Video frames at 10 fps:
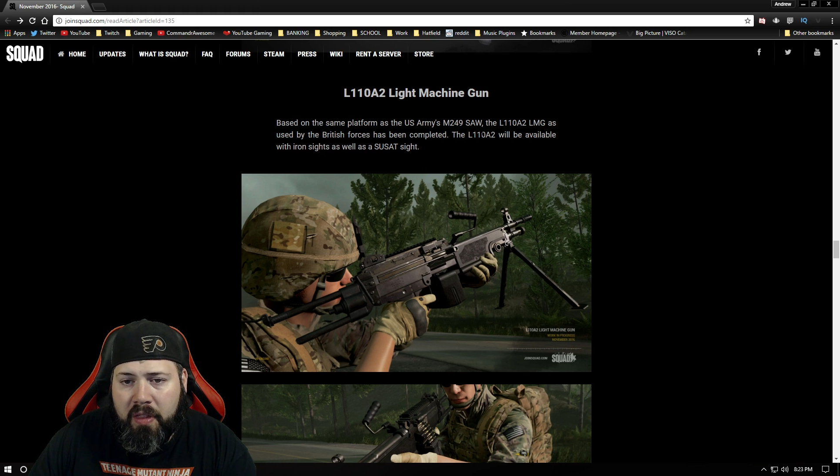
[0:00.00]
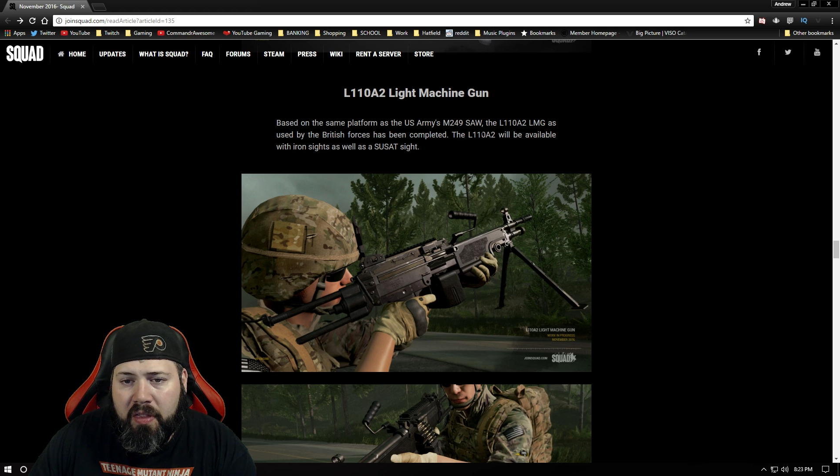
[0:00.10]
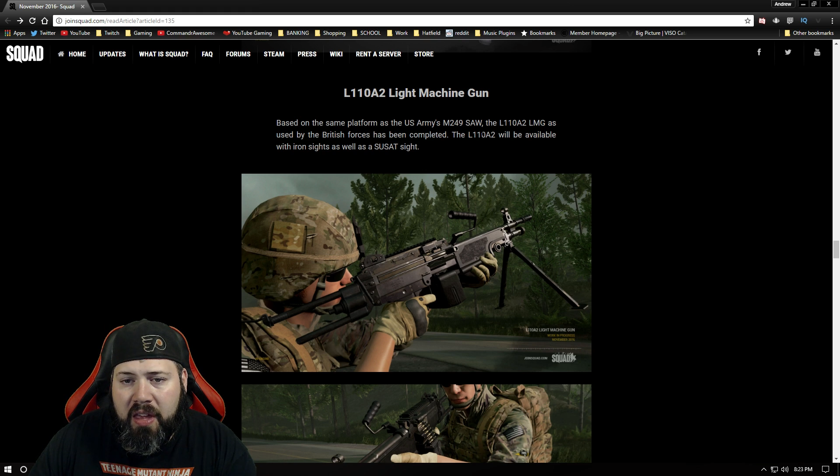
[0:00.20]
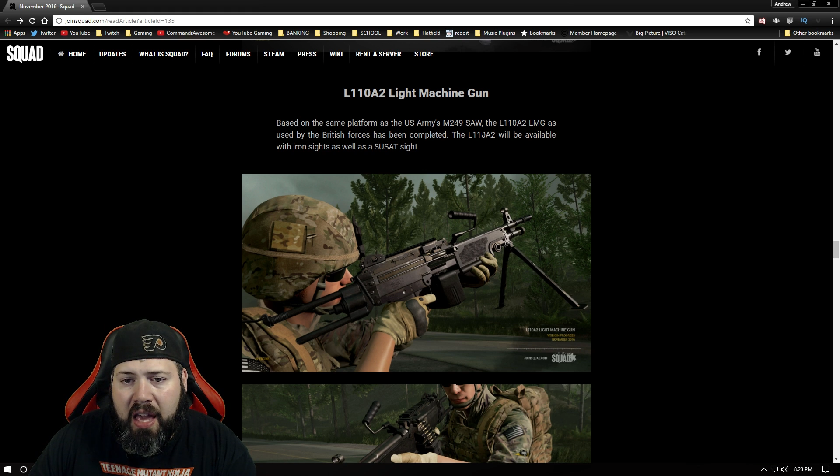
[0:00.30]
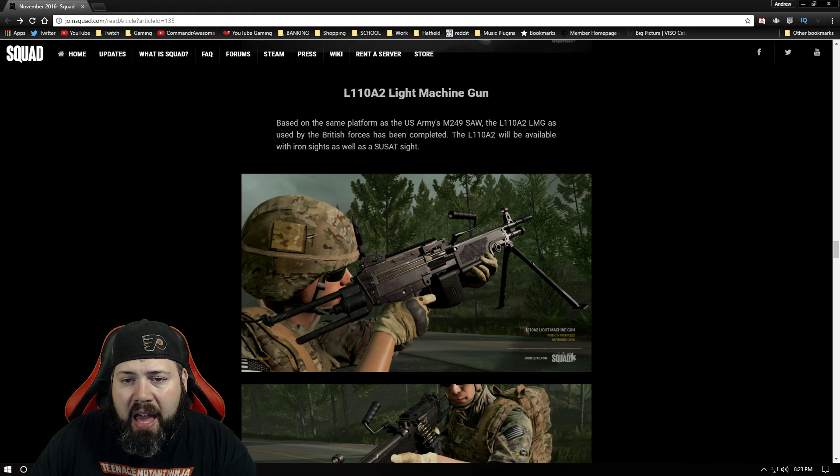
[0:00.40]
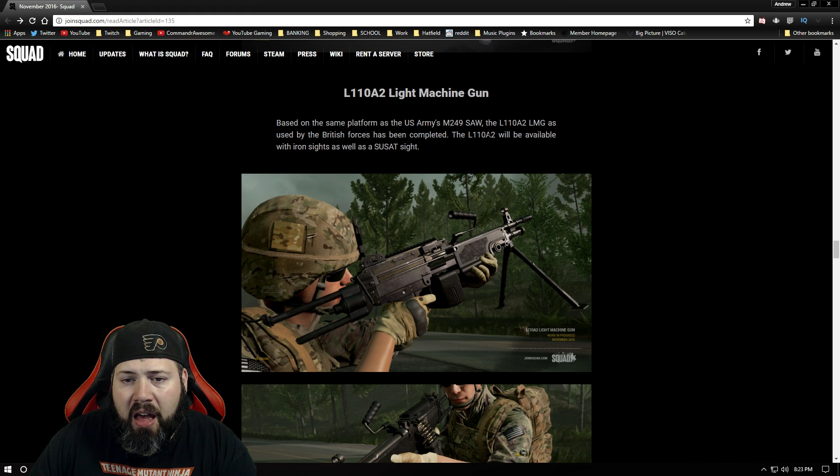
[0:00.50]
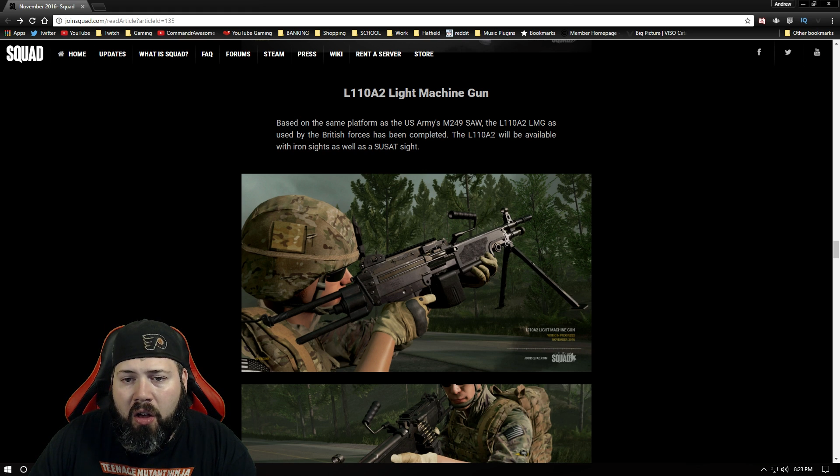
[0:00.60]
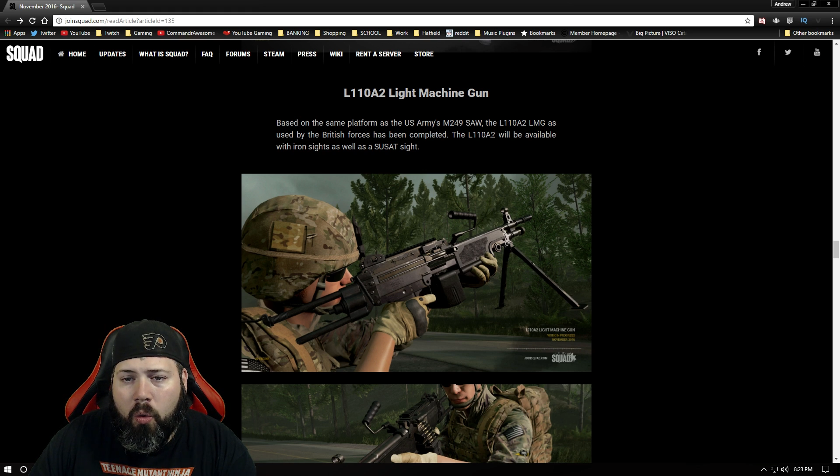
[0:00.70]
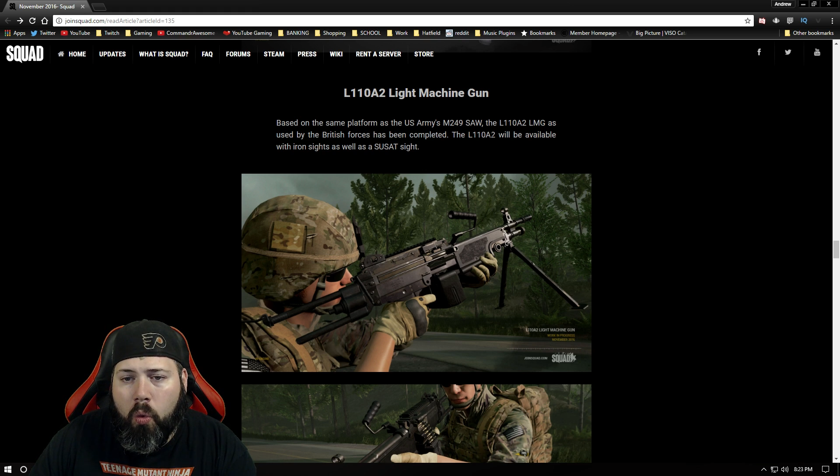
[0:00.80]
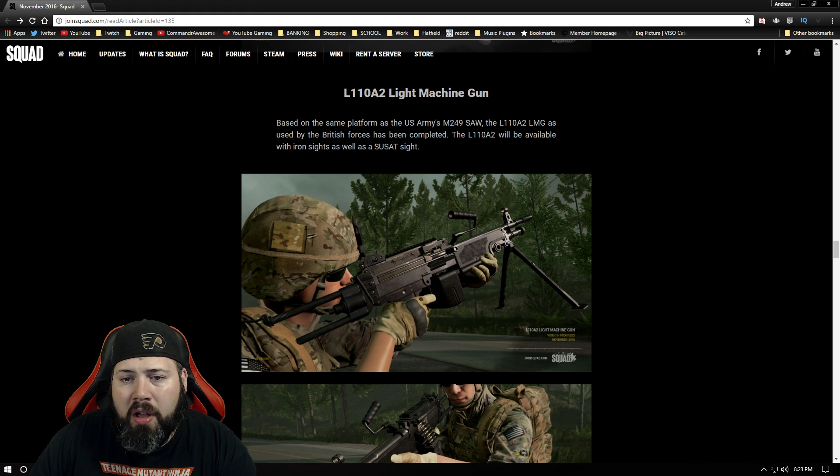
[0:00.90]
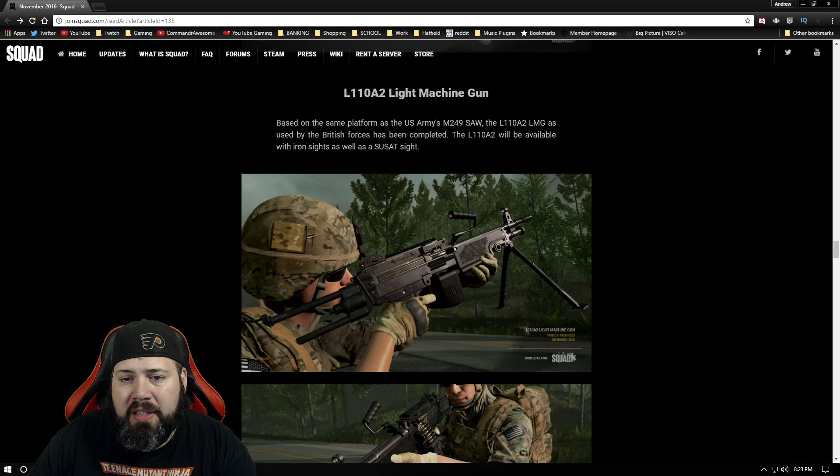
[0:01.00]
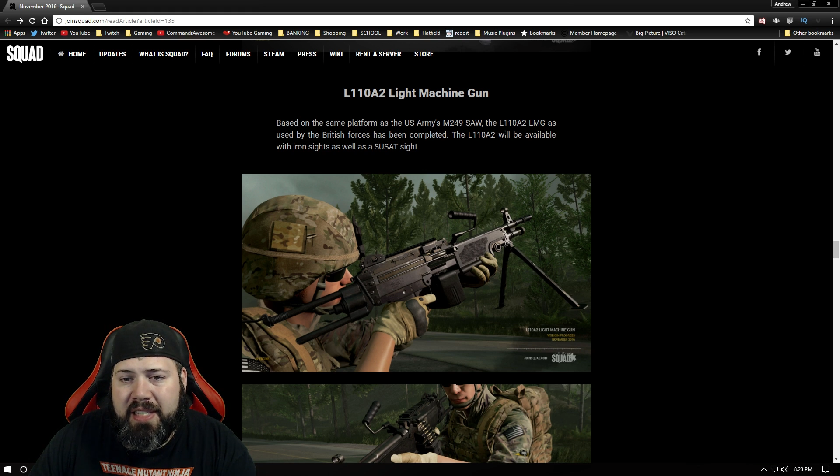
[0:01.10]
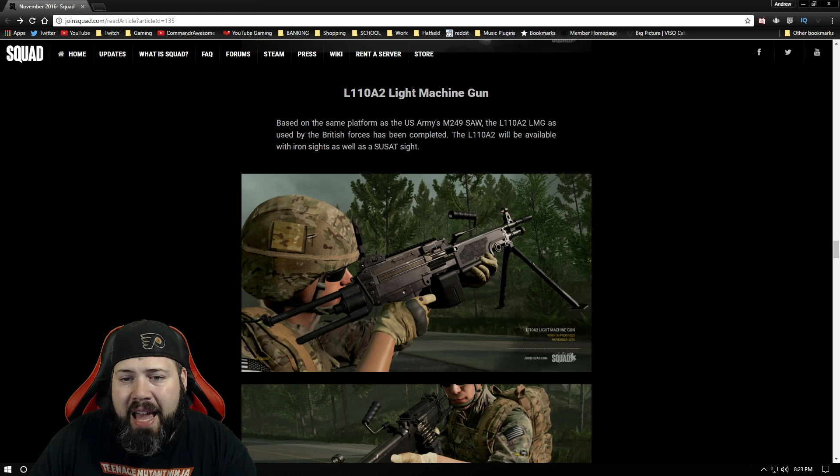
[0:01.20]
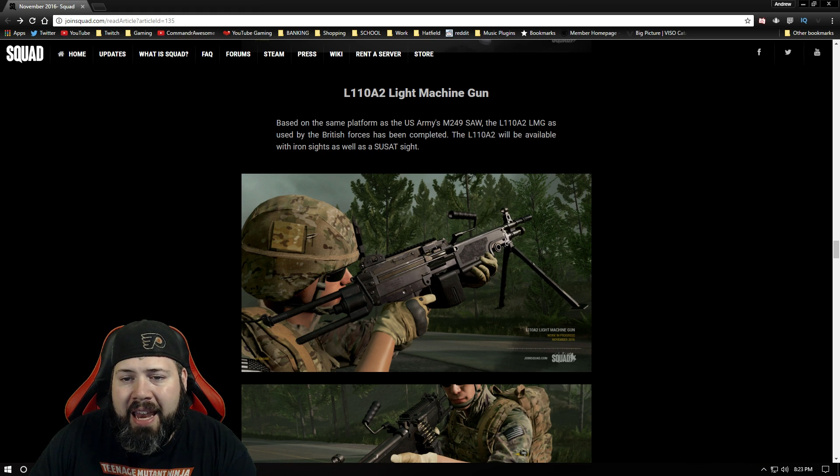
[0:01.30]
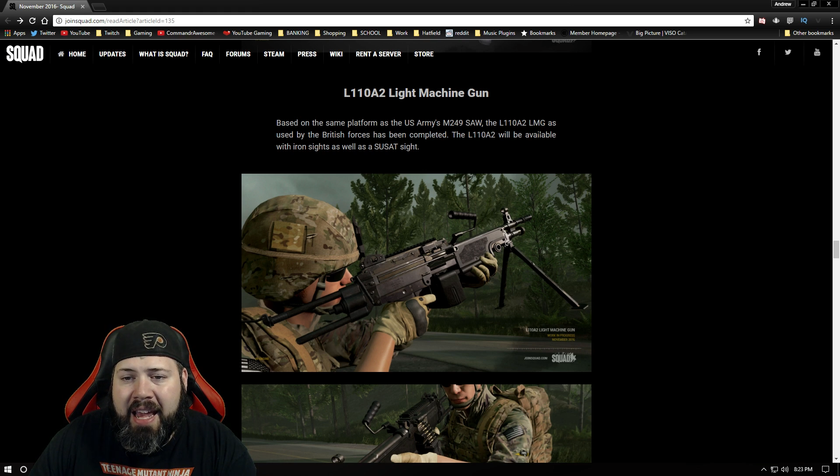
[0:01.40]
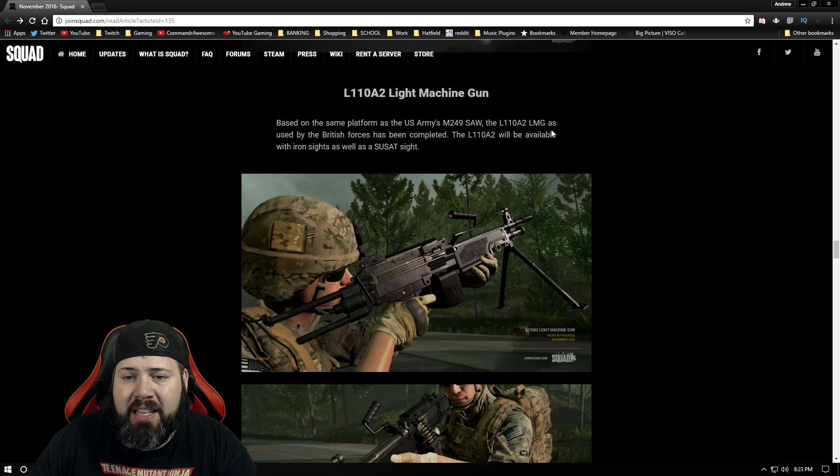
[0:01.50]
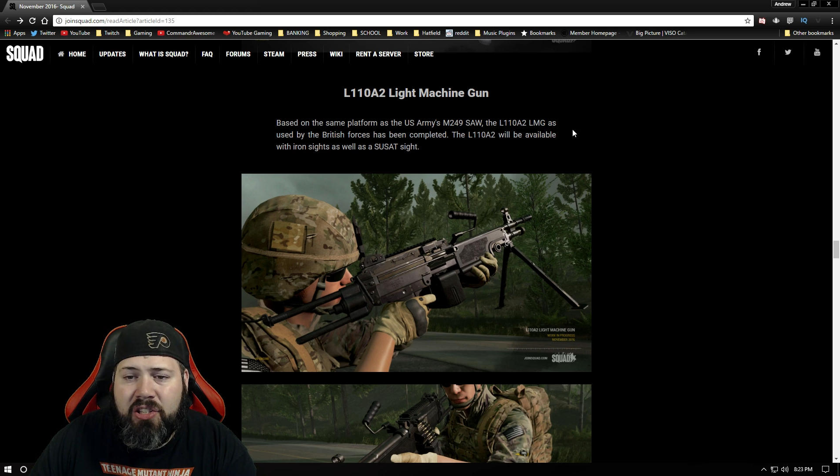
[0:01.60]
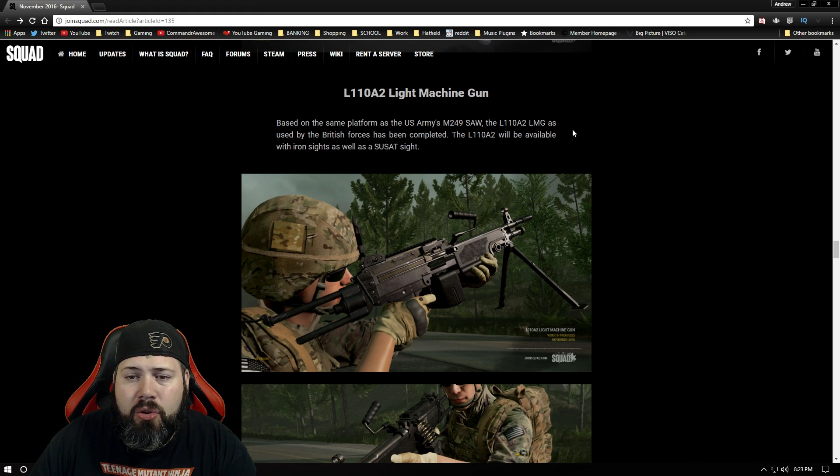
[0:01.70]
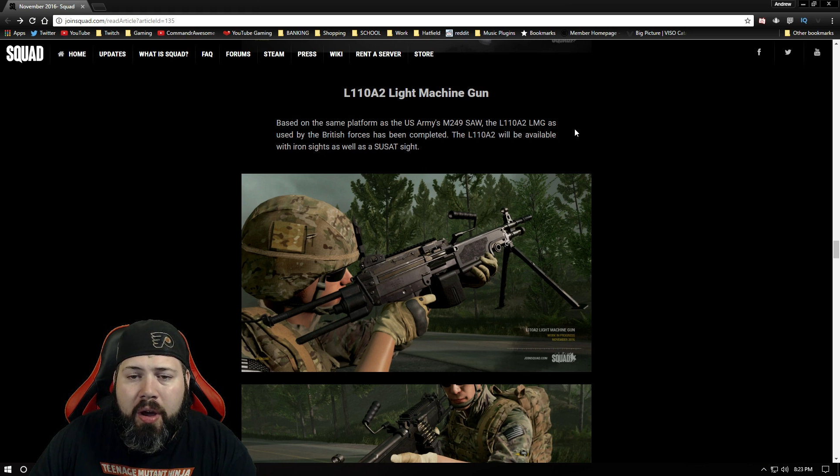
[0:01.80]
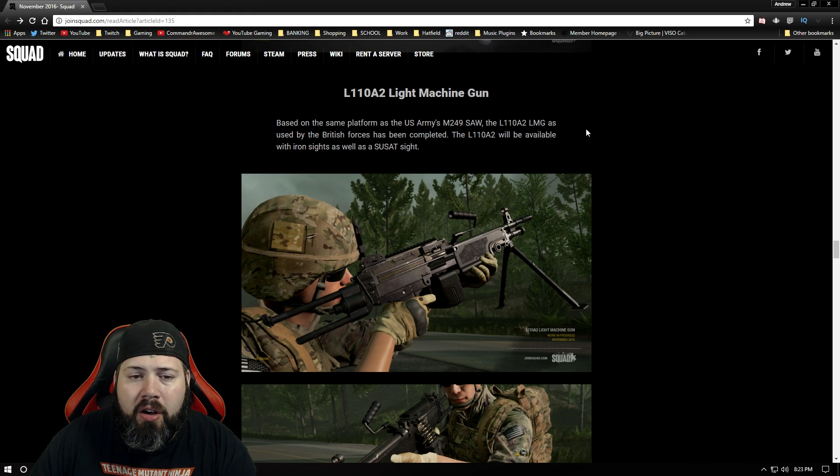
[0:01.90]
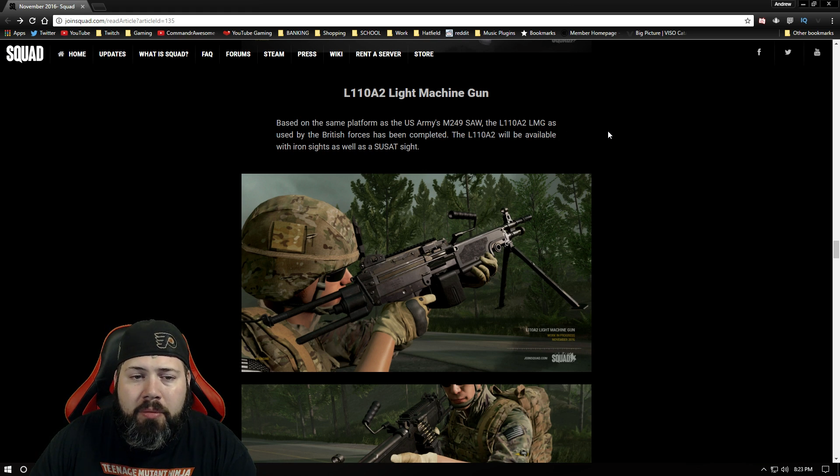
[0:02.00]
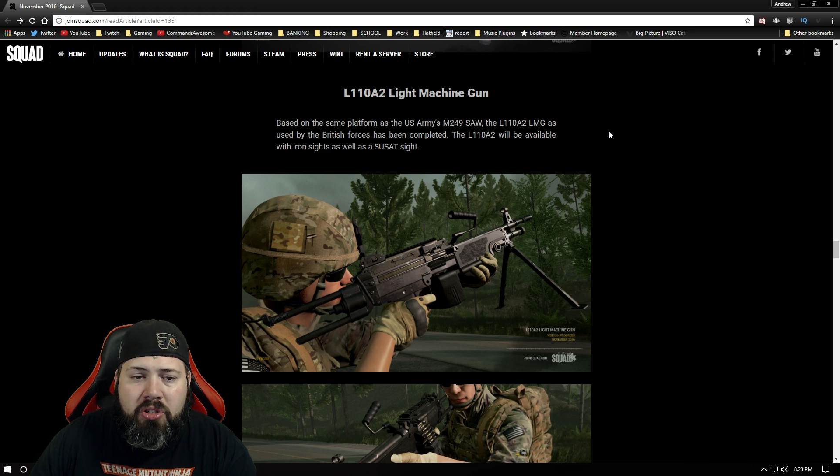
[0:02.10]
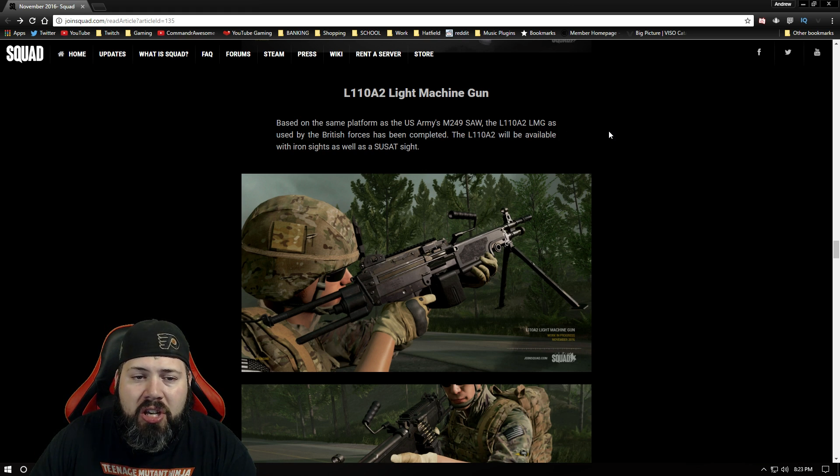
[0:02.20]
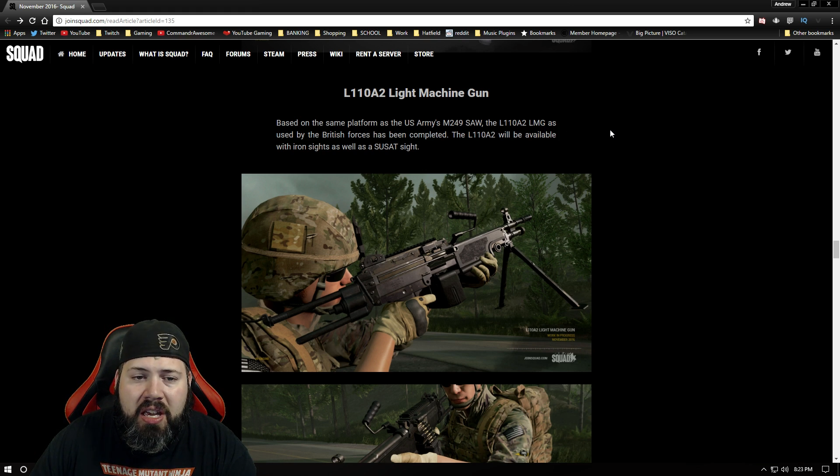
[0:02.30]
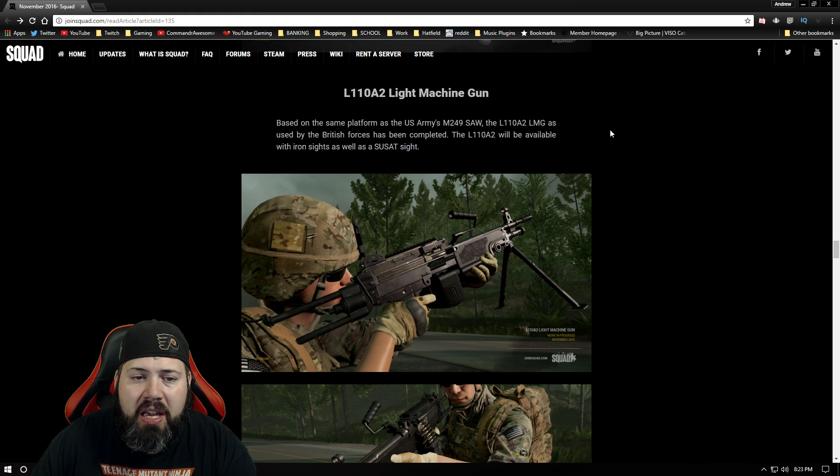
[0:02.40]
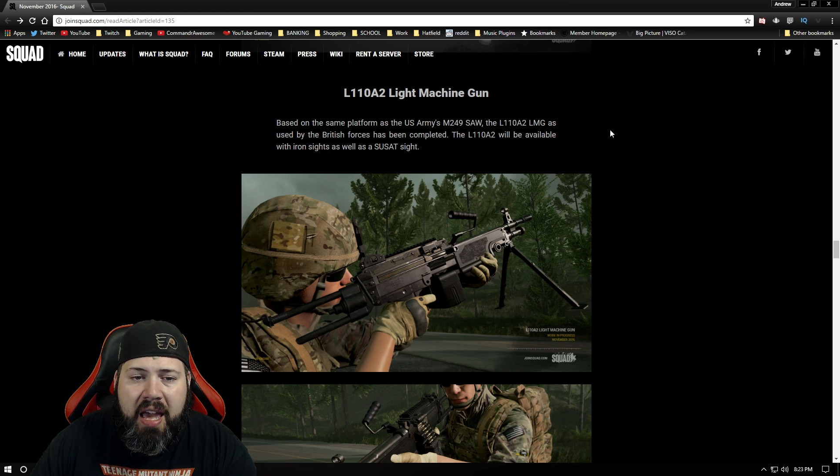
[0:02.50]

the L110A2 LMG,